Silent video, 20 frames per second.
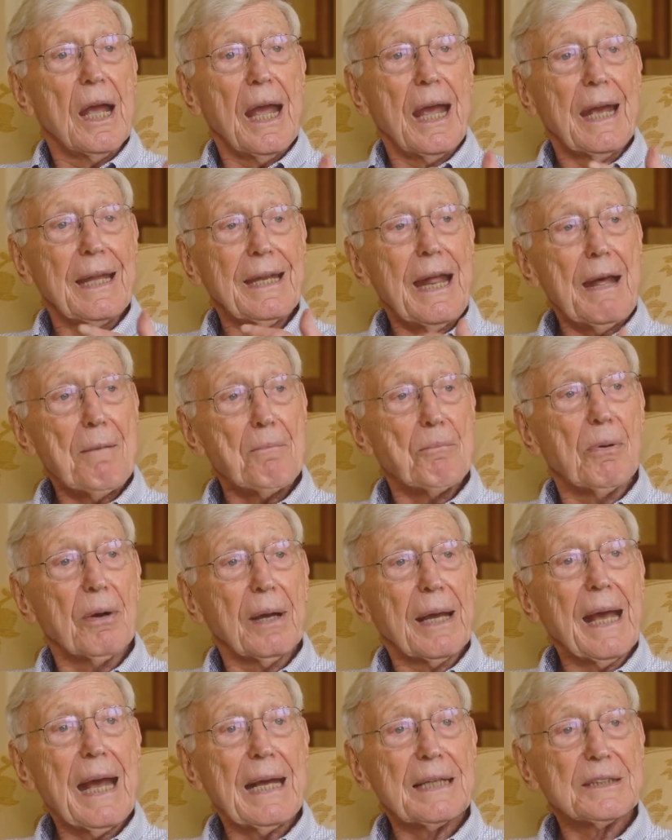And that
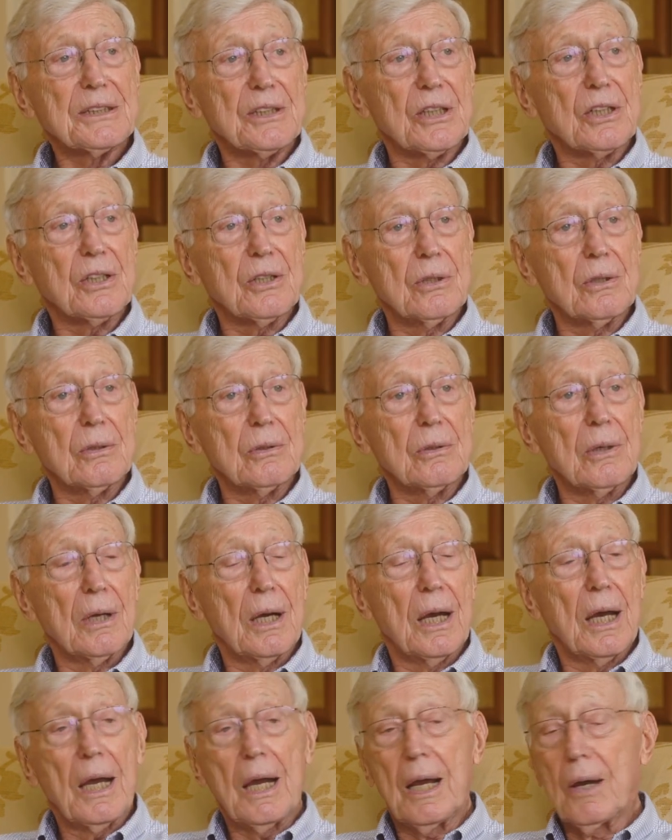book has to do
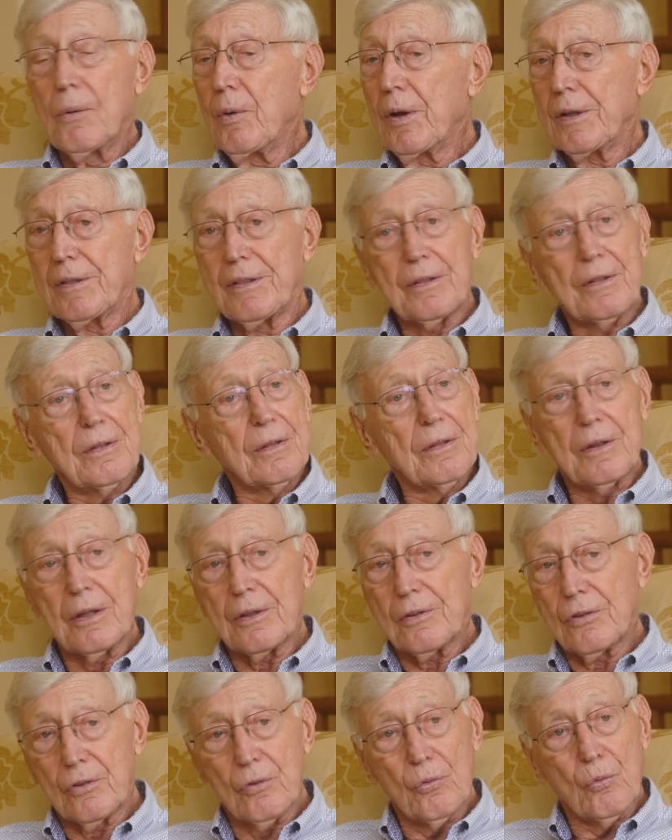with
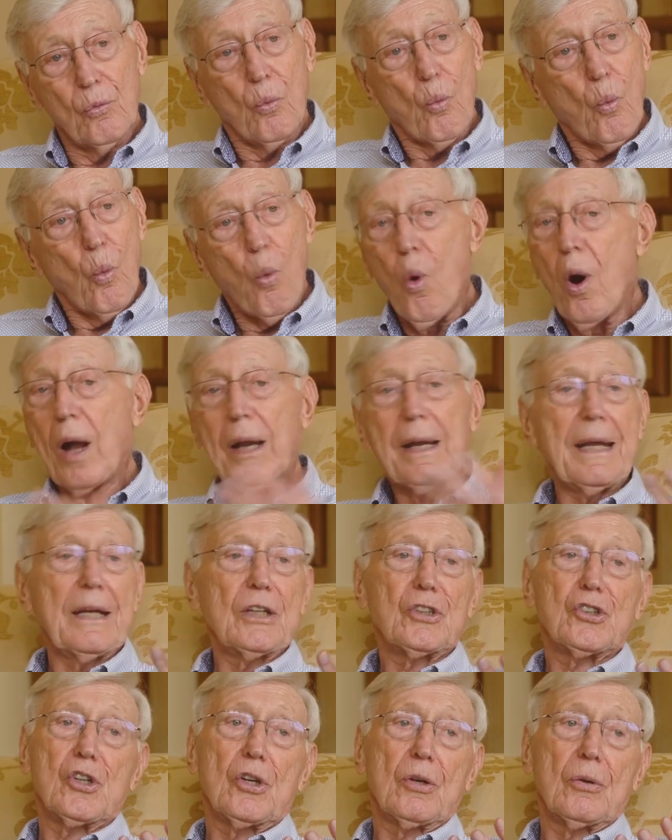the one
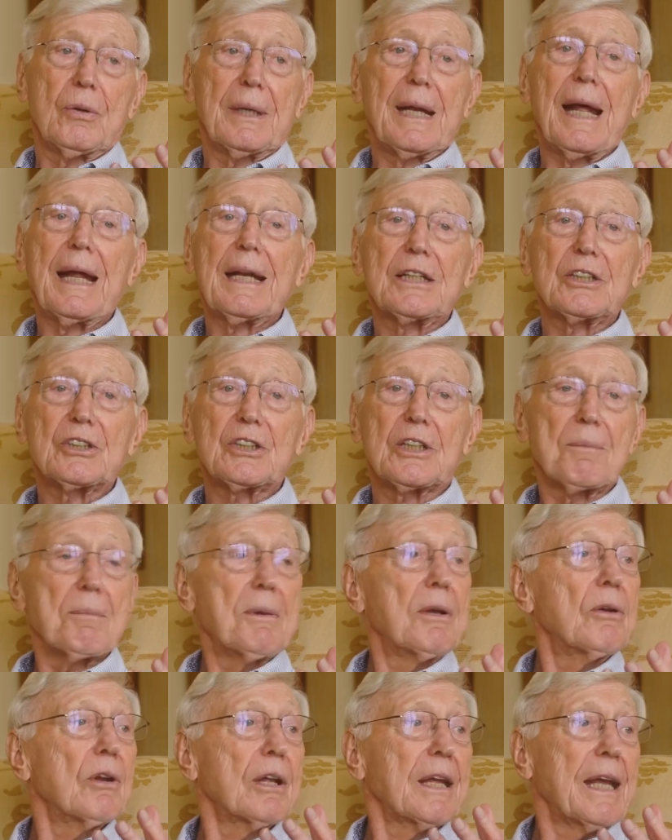issue, and that is
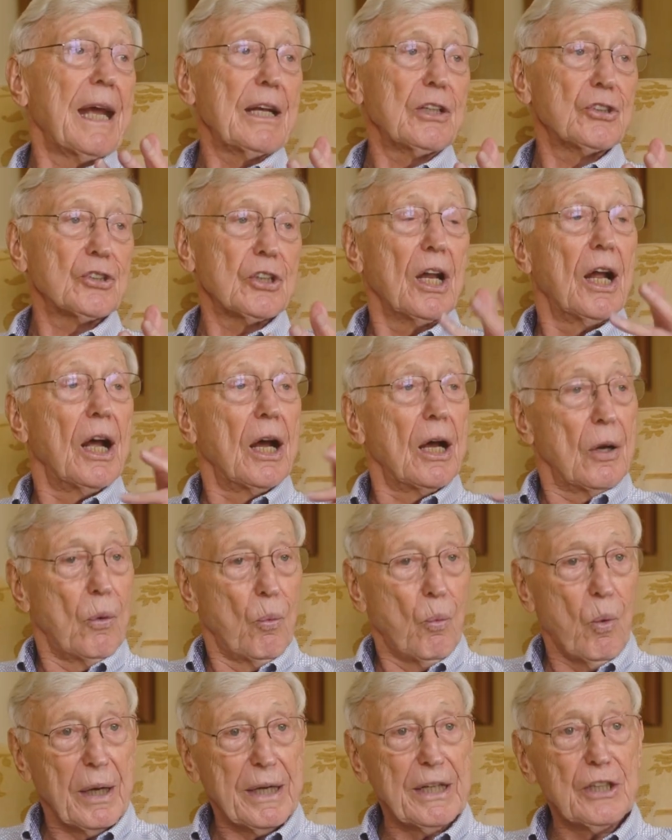communication.
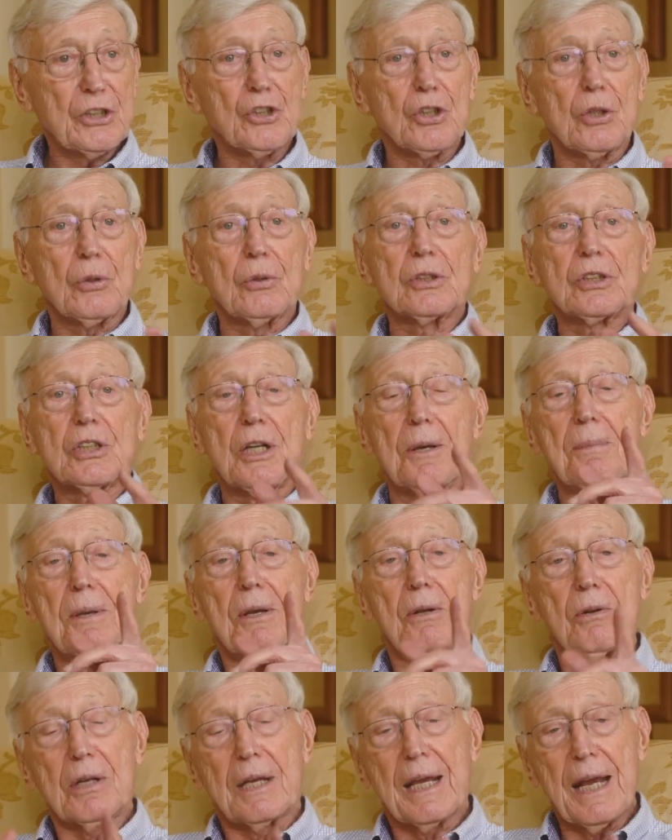One issue is
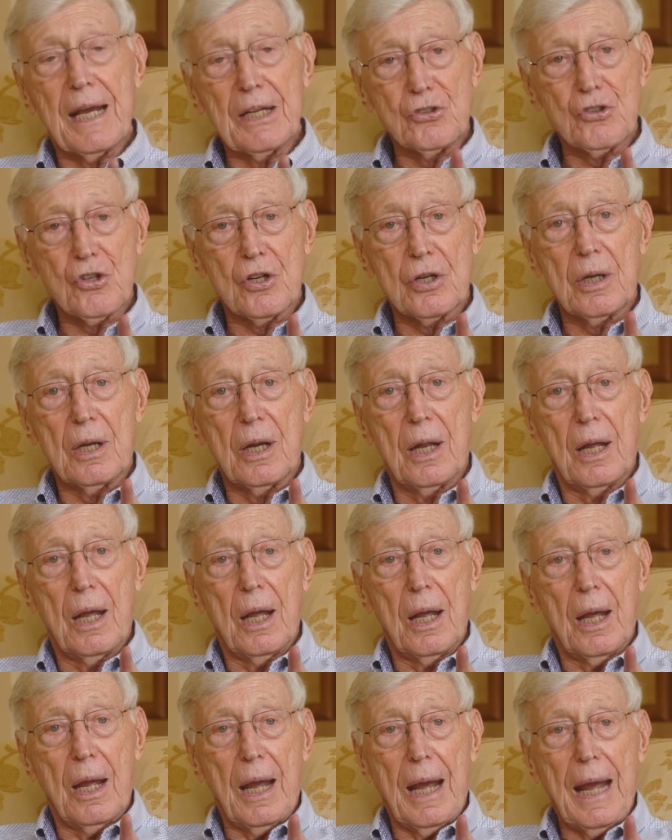communication
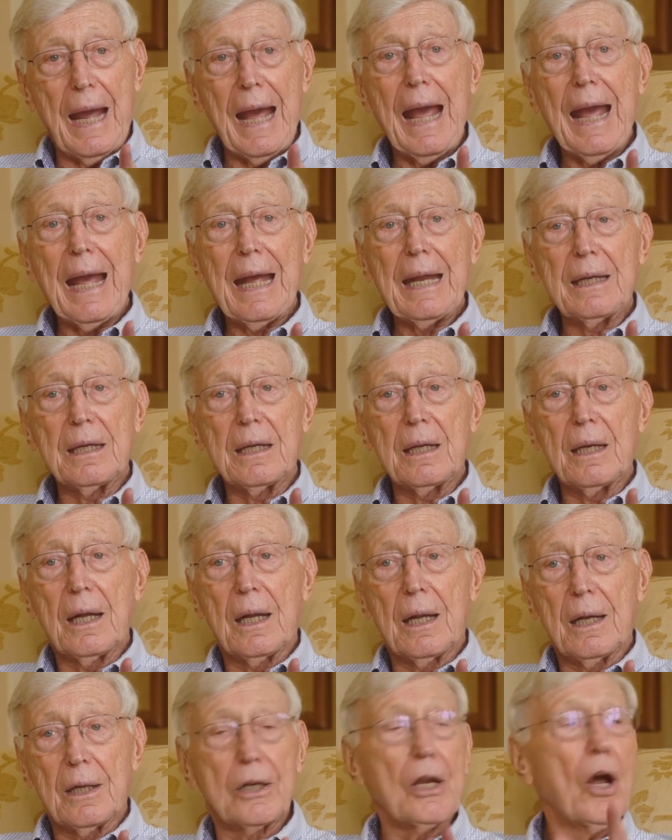and
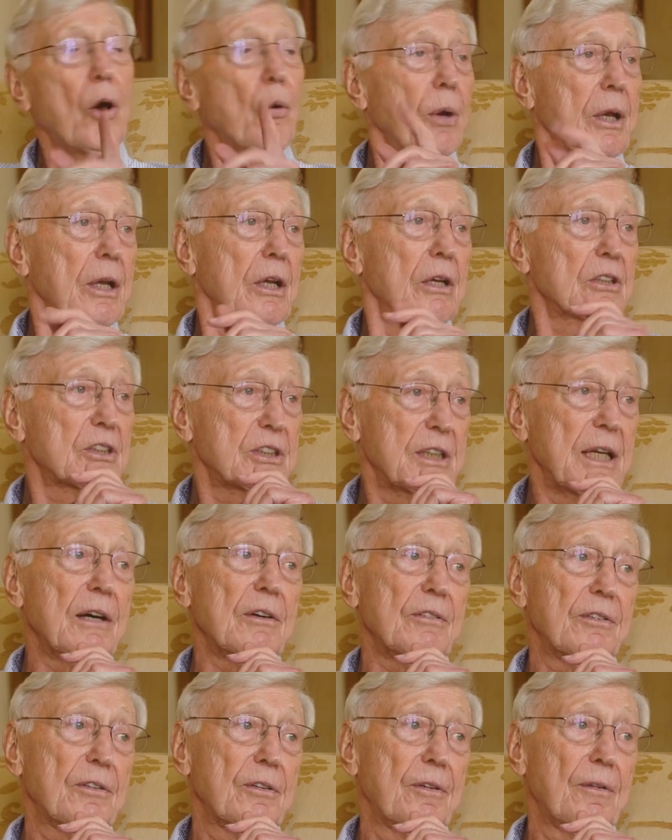knowing
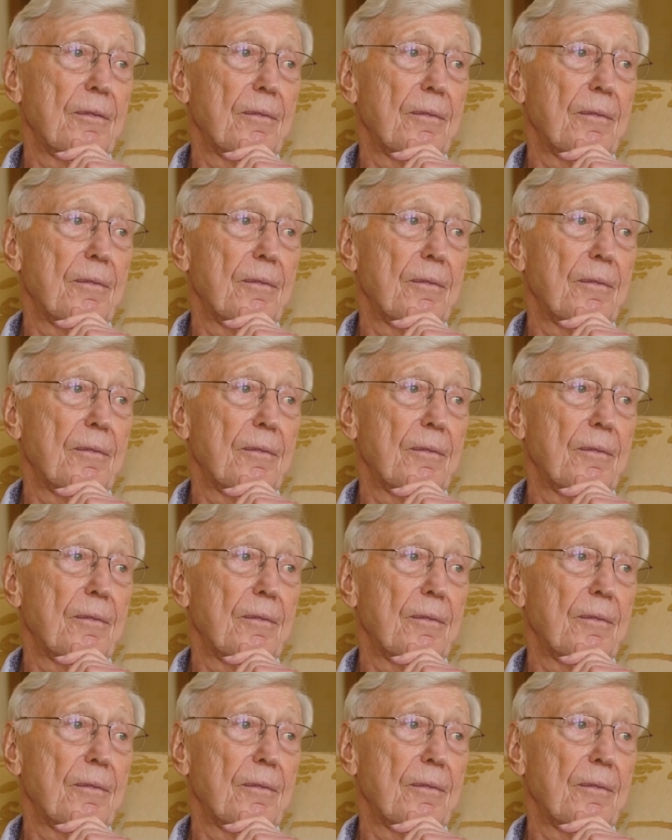yourself.